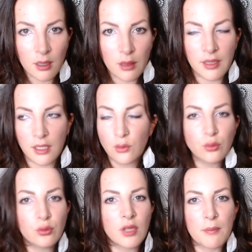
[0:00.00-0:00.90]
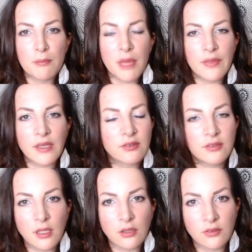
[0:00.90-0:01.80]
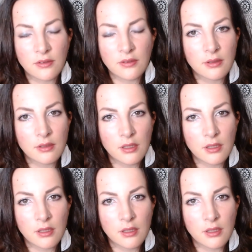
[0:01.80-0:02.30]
that good and bad exist.